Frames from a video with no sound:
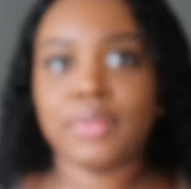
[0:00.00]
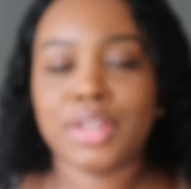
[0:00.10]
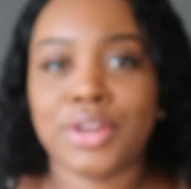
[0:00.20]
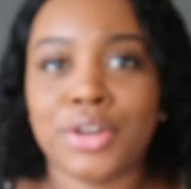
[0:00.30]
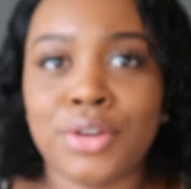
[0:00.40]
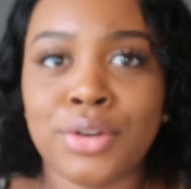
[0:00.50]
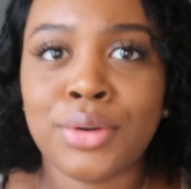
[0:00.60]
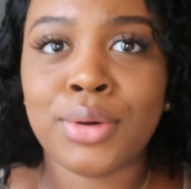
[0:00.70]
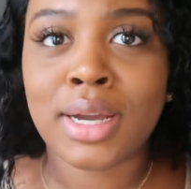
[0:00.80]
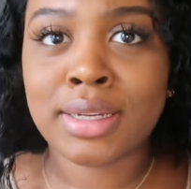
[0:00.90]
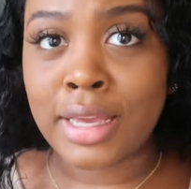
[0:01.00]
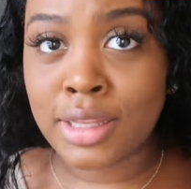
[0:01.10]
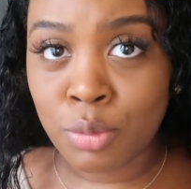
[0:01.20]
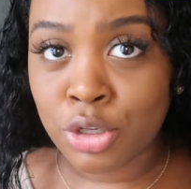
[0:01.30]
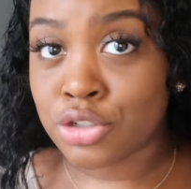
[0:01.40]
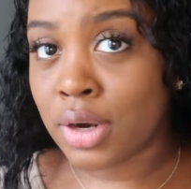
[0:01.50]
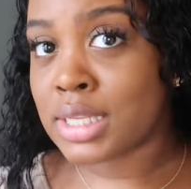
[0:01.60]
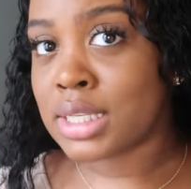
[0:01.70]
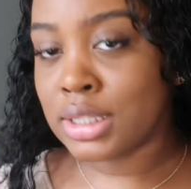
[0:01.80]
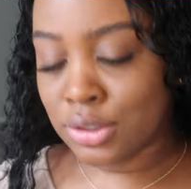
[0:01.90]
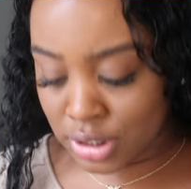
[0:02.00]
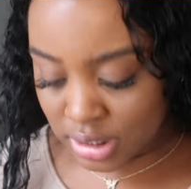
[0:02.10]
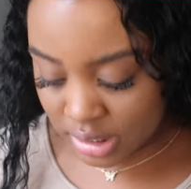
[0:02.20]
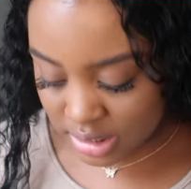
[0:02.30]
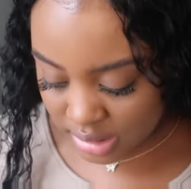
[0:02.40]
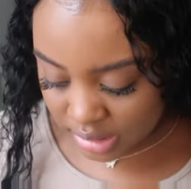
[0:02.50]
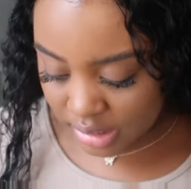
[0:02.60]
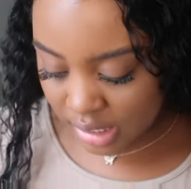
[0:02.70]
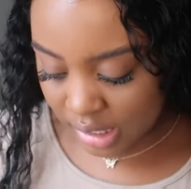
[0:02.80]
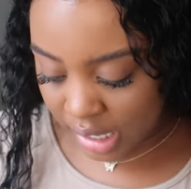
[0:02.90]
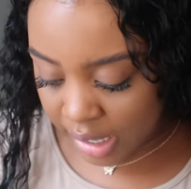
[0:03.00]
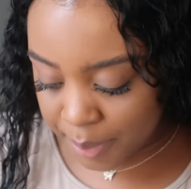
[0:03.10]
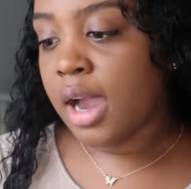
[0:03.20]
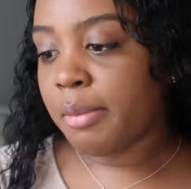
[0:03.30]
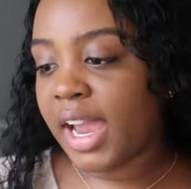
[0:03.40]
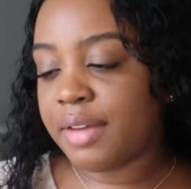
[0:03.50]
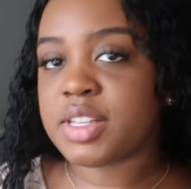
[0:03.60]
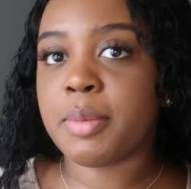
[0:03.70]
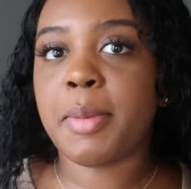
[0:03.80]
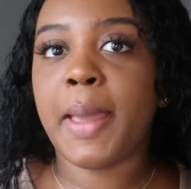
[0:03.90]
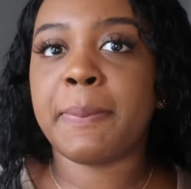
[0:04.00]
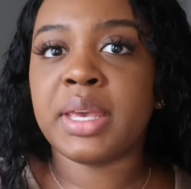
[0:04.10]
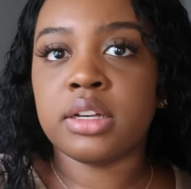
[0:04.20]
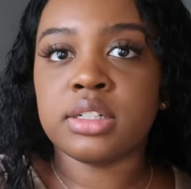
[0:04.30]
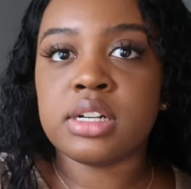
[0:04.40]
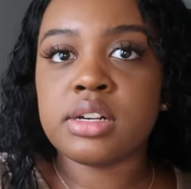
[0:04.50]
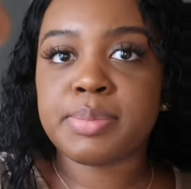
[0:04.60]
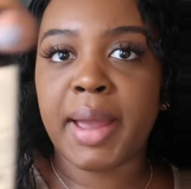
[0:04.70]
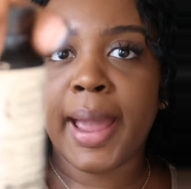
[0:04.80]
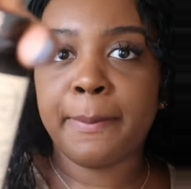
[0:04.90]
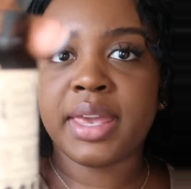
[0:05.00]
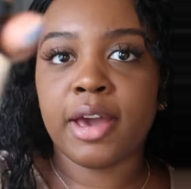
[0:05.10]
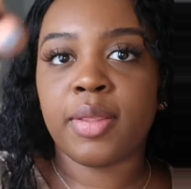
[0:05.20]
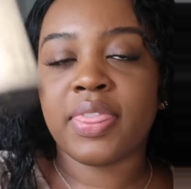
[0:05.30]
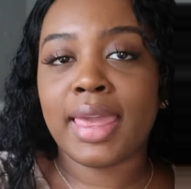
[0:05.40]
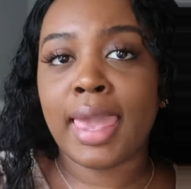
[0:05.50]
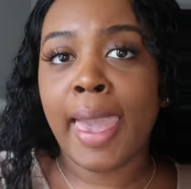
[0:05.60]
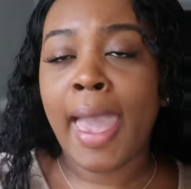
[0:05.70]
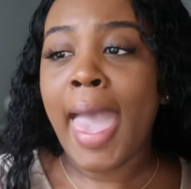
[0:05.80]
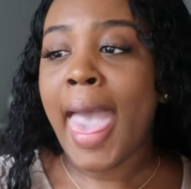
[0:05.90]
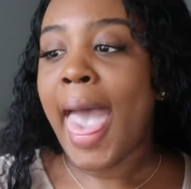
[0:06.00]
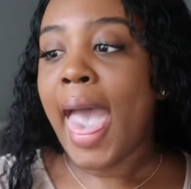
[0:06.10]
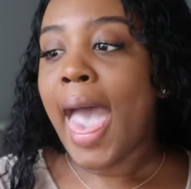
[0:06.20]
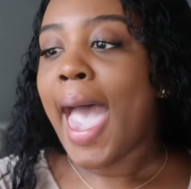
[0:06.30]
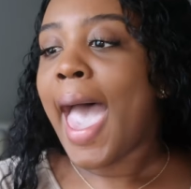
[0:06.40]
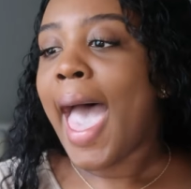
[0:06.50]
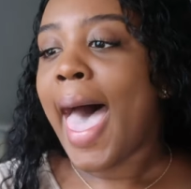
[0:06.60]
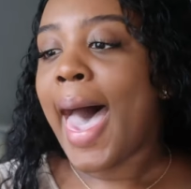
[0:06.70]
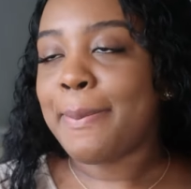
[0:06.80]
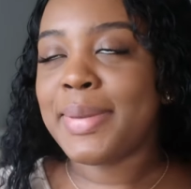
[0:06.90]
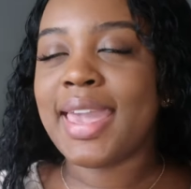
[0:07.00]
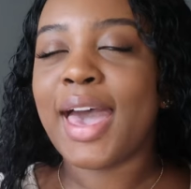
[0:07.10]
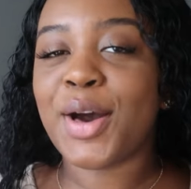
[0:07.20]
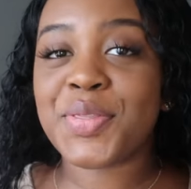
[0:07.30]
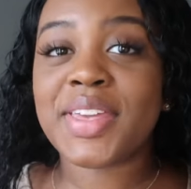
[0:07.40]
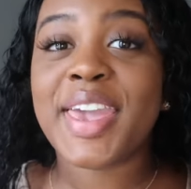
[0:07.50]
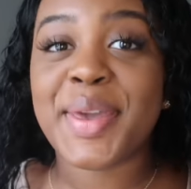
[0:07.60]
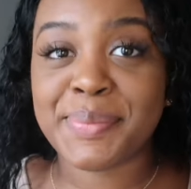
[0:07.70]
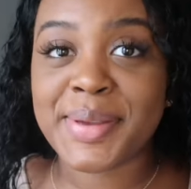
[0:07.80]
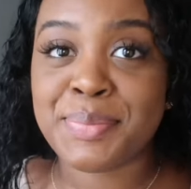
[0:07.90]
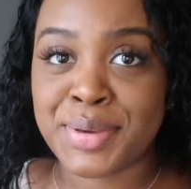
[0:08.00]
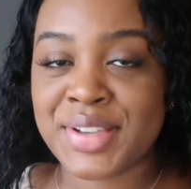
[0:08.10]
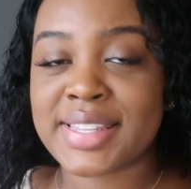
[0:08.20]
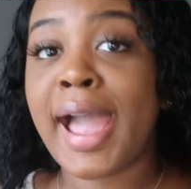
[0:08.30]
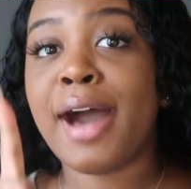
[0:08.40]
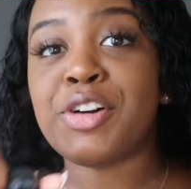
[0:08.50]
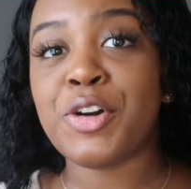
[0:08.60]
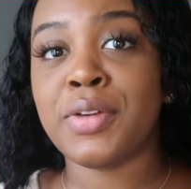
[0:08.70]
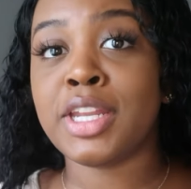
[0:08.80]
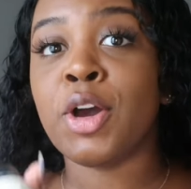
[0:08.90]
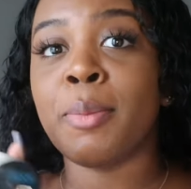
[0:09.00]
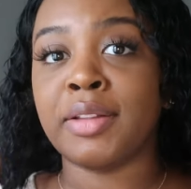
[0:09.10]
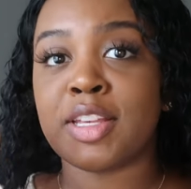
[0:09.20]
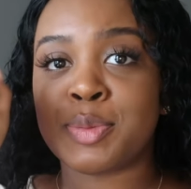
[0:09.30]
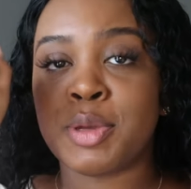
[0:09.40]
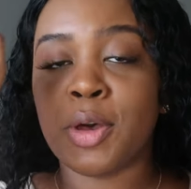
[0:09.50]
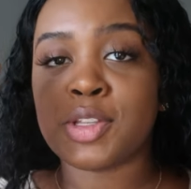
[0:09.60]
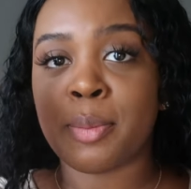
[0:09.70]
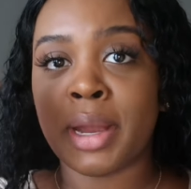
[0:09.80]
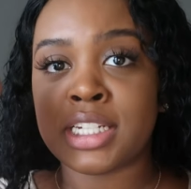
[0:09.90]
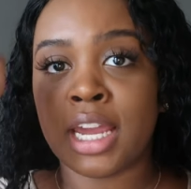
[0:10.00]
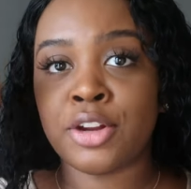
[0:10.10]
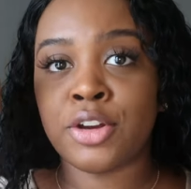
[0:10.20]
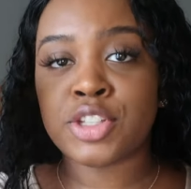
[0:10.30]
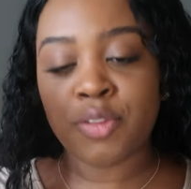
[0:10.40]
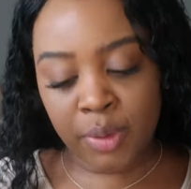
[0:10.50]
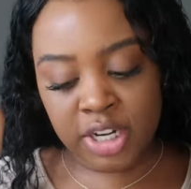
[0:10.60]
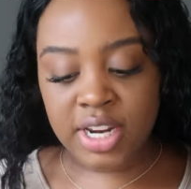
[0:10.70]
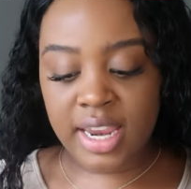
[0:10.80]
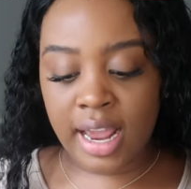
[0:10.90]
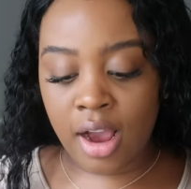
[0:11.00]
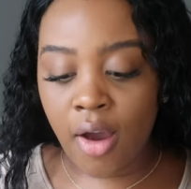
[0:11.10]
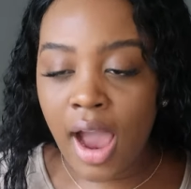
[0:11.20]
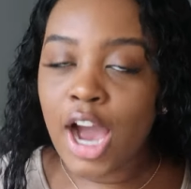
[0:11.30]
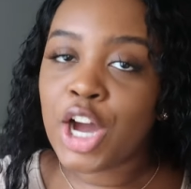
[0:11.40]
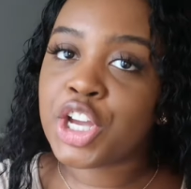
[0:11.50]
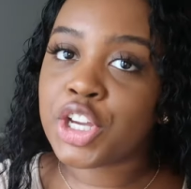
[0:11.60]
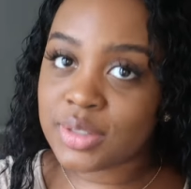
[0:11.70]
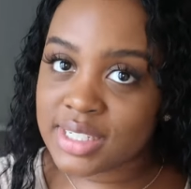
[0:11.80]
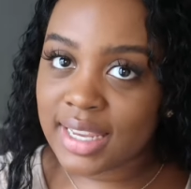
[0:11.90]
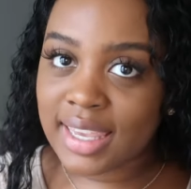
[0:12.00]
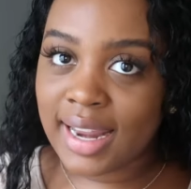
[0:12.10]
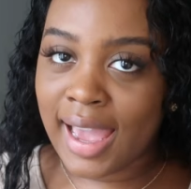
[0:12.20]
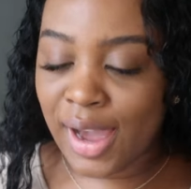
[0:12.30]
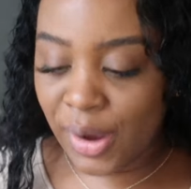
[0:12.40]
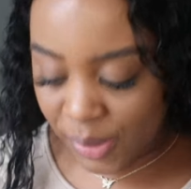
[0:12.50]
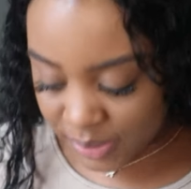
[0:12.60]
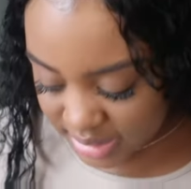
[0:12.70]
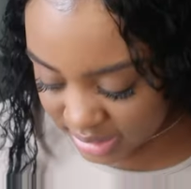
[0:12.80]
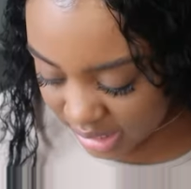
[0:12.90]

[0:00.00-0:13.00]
Vino uh, Daily Moisturizing Lotion is in there. Um, I have some of my pills, my Happy Healthy happy healthy hippie pills i have a whole video about these pills on my channel so if you want to check it out go check it out